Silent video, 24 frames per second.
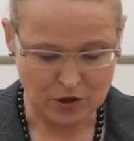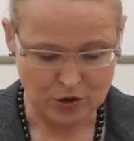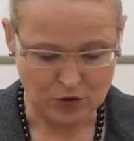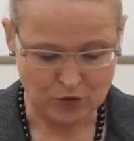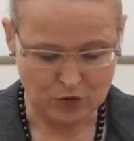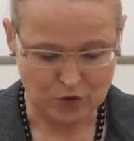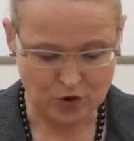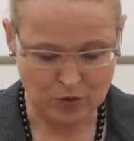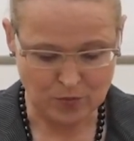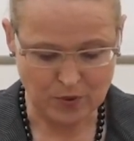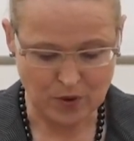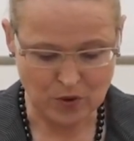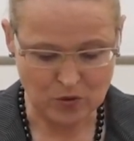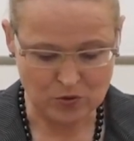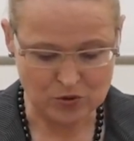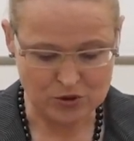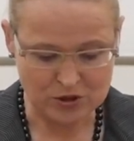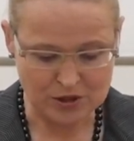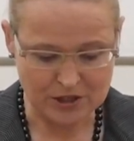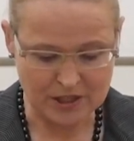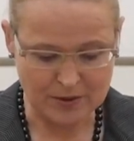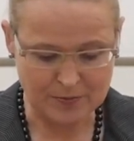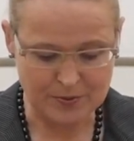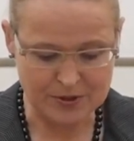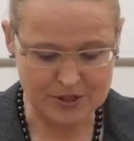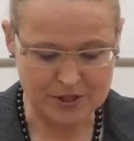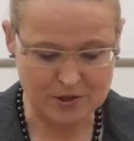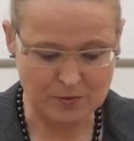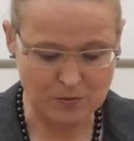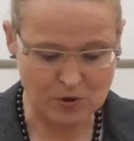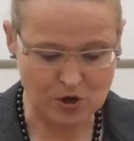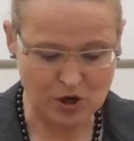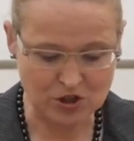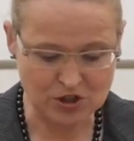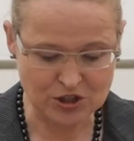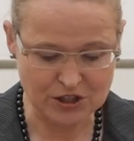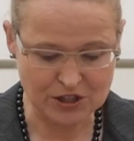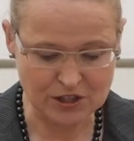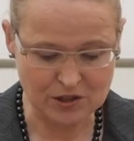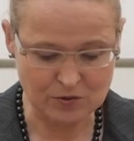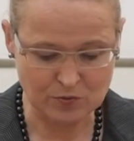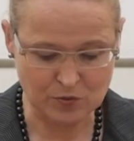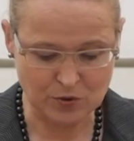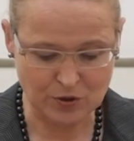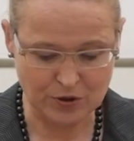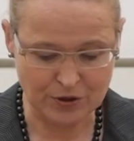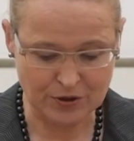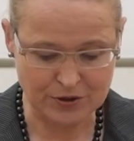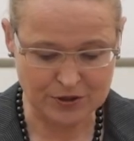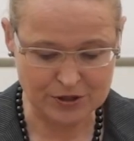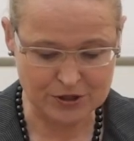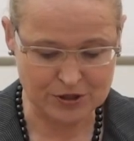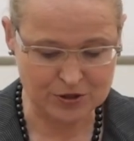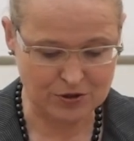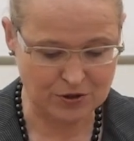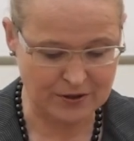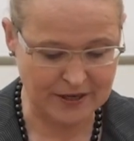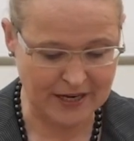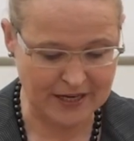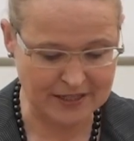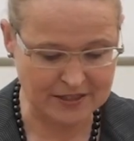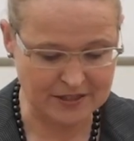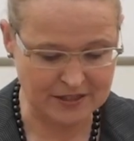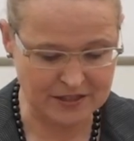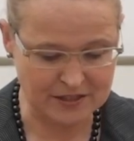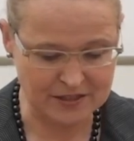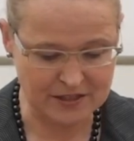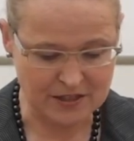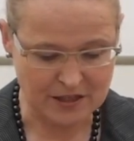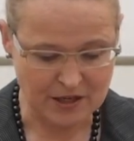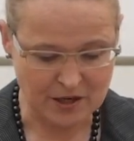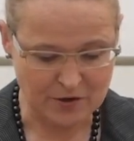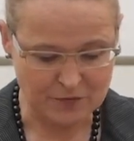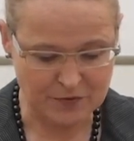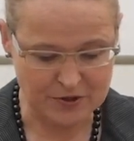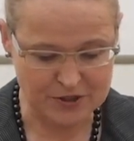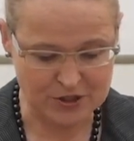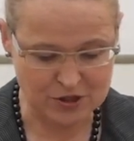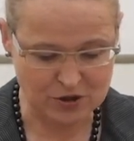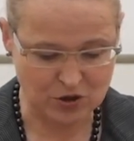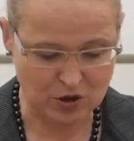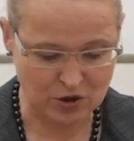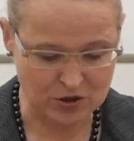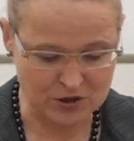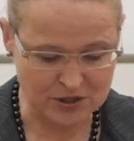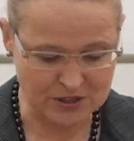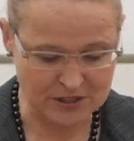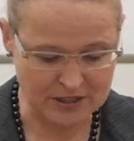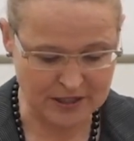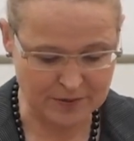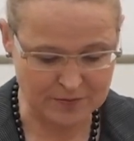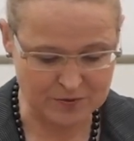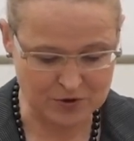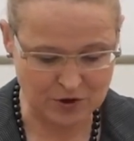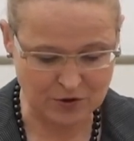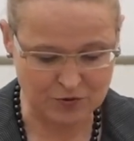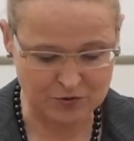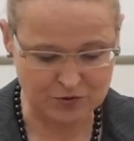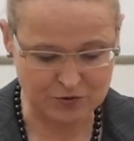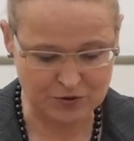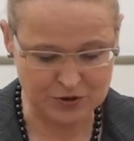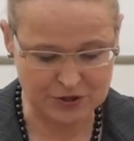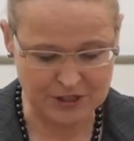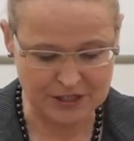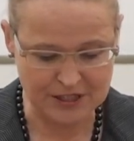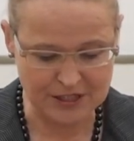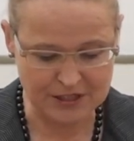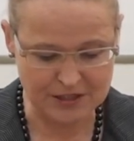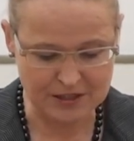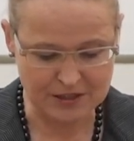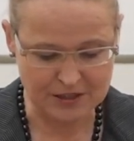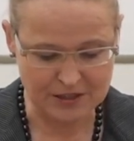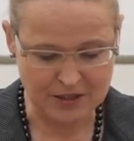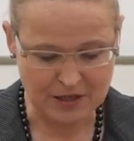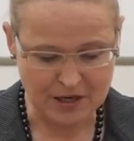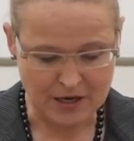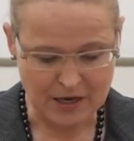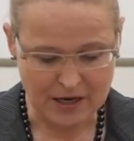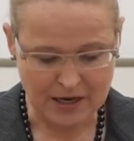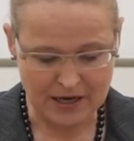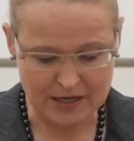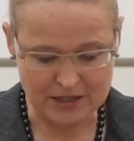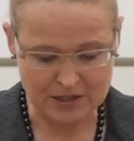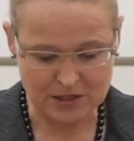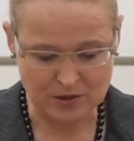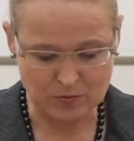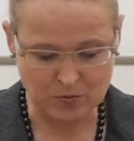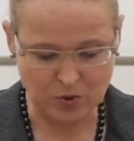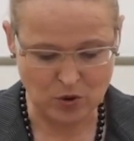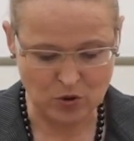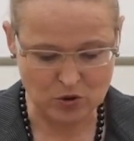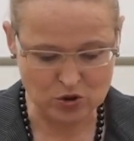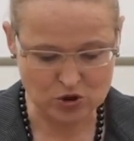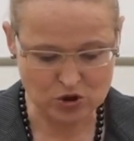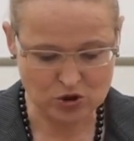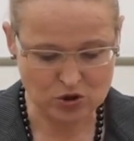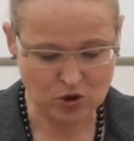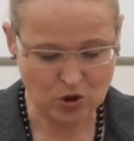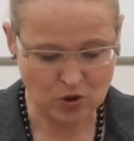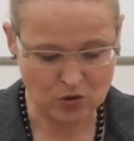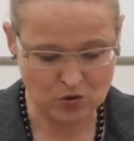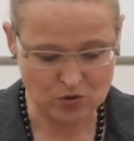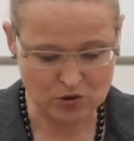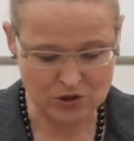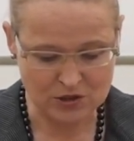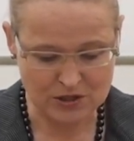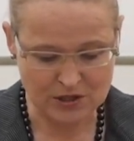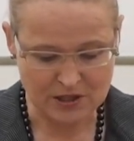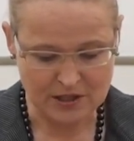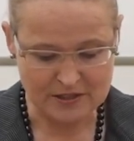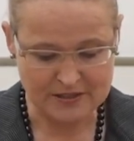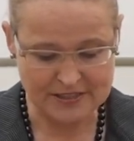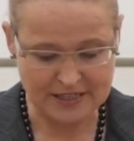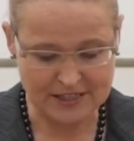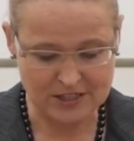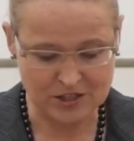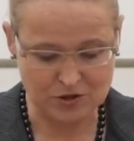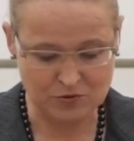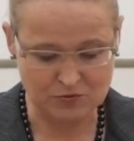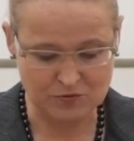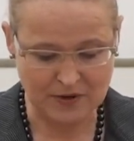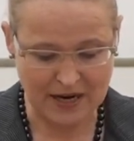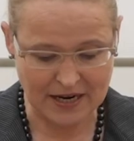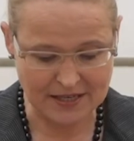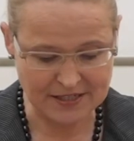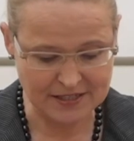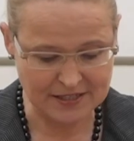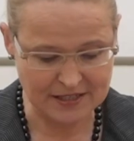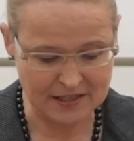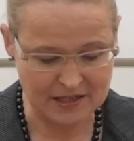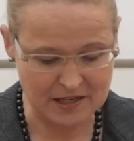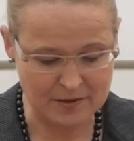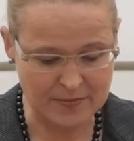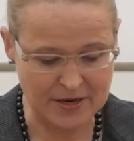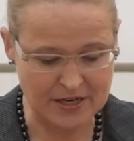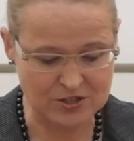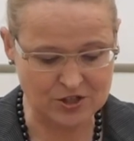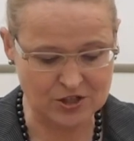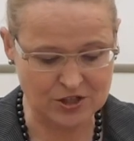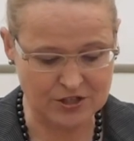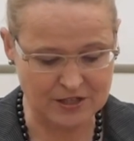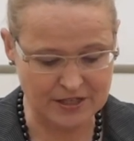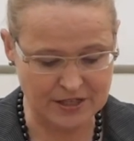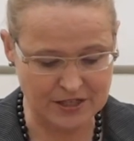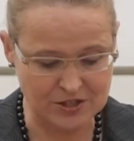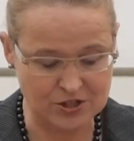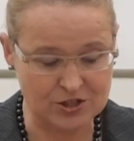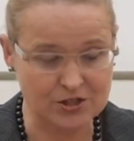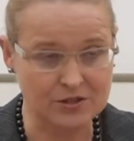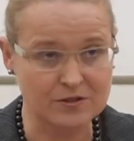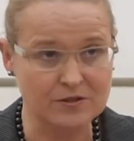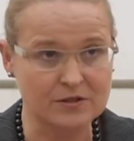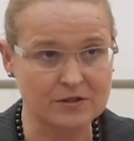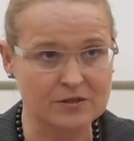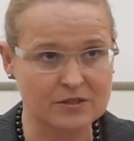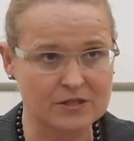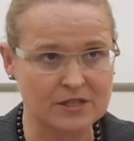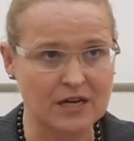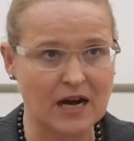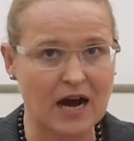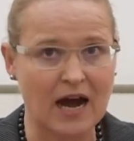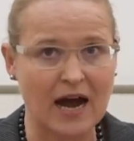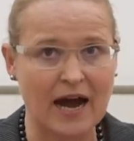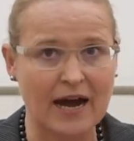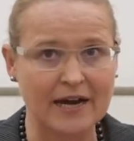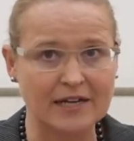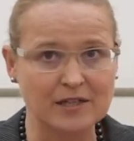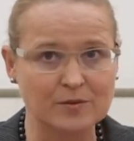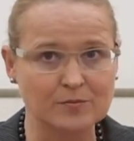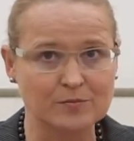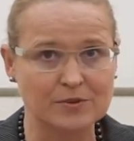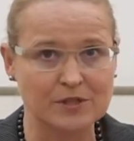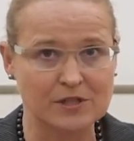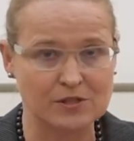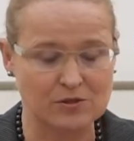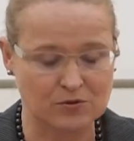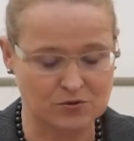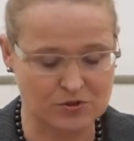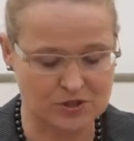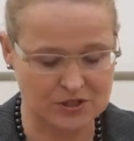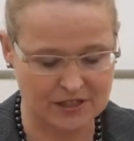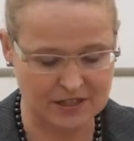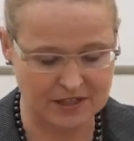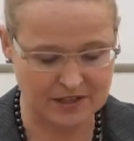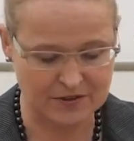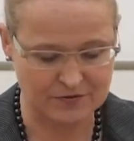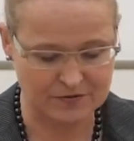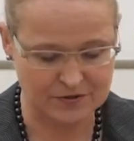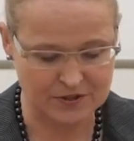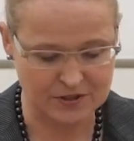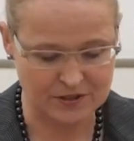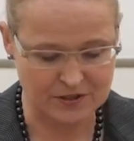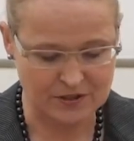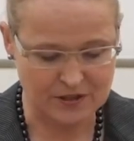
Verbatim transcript: For both, epistemological work is connected with the concept of critique, and both hold that the radical imagination, the Einbildungskraft,